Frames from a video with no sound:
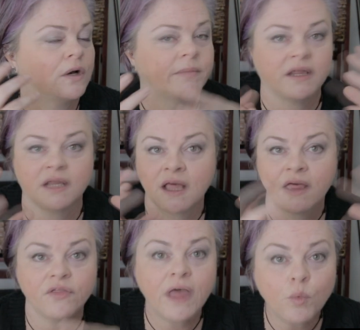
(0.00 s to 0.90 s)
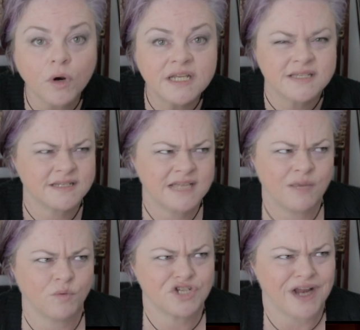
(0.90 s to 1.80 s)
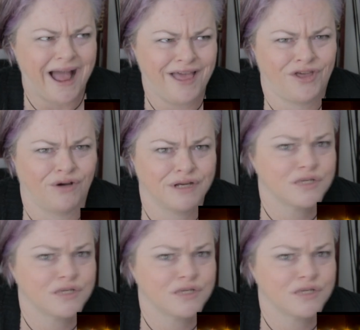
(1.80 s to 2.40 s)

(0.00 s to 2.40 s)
I mean, they worked as a team, which I thought